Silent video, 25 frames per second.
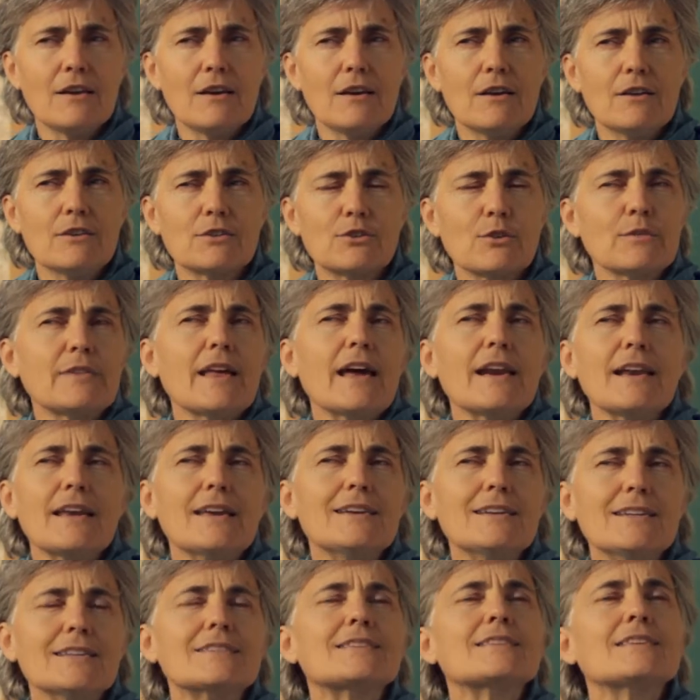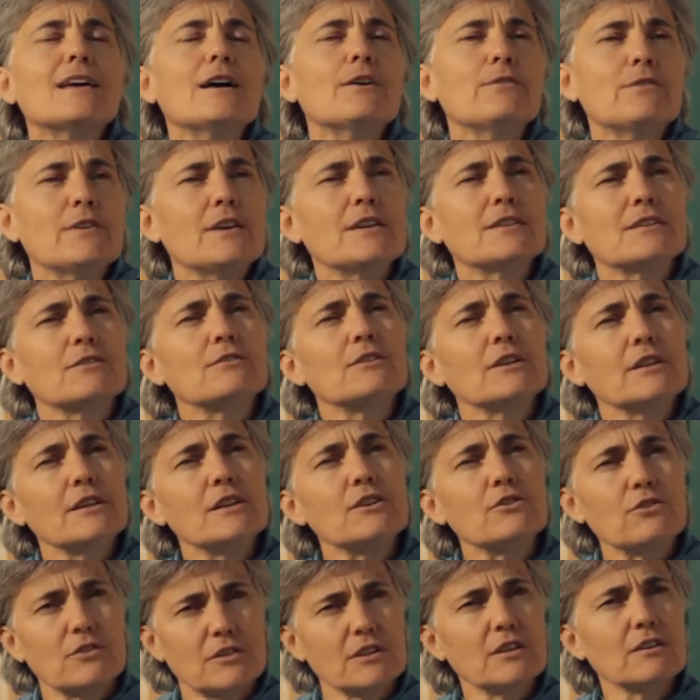So that in itself is a really
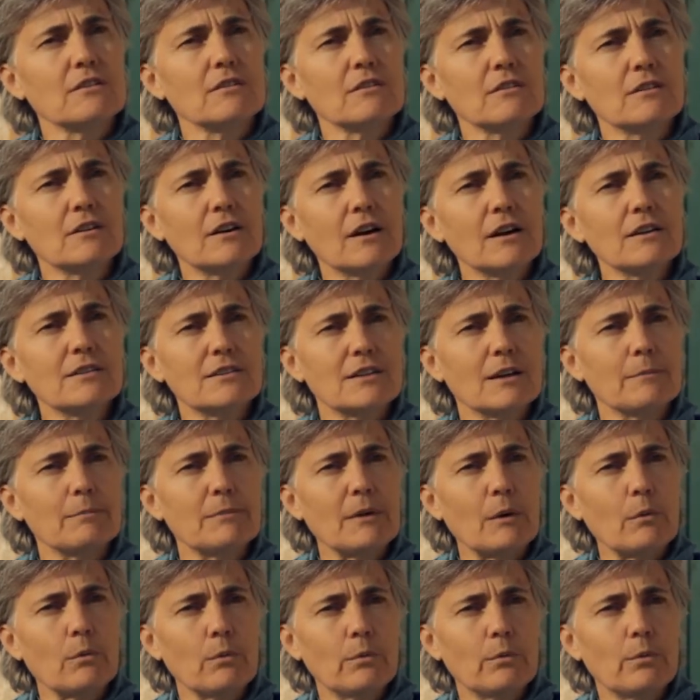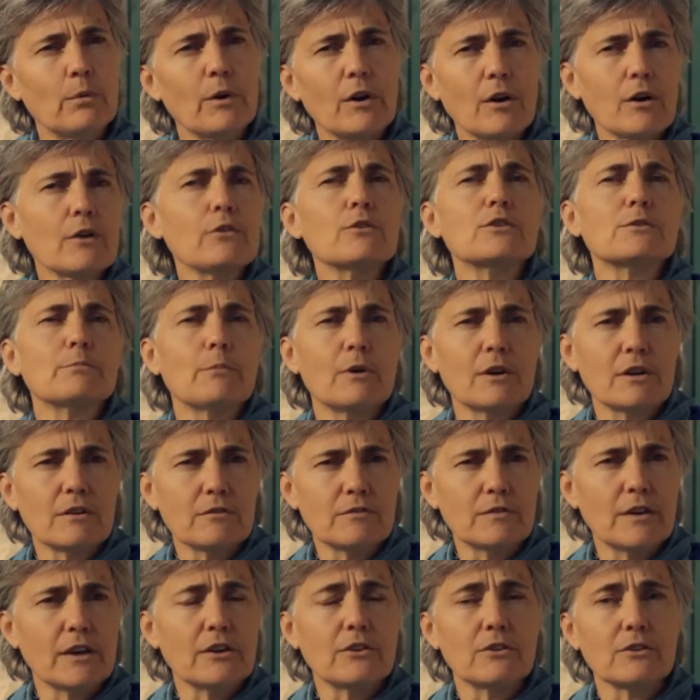interesting concept, that what are those market
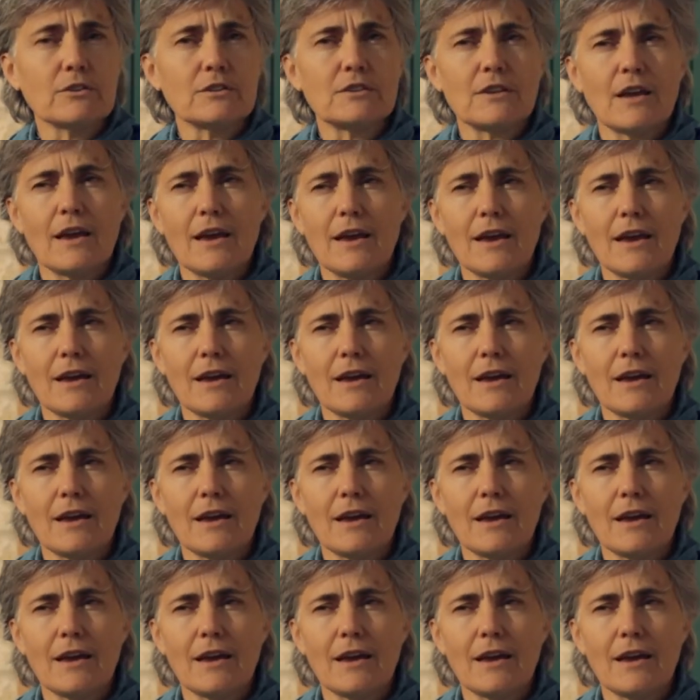failures?